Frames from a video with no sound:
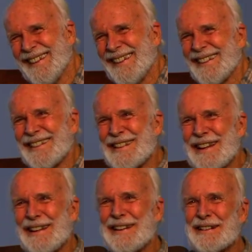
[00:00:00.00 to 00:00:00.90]
You're
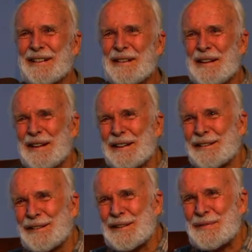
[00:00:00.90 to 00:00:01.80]
sending a
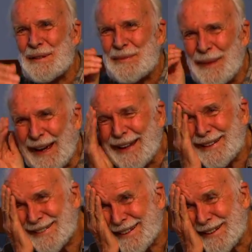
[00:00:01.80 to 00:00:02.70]
Christmas package to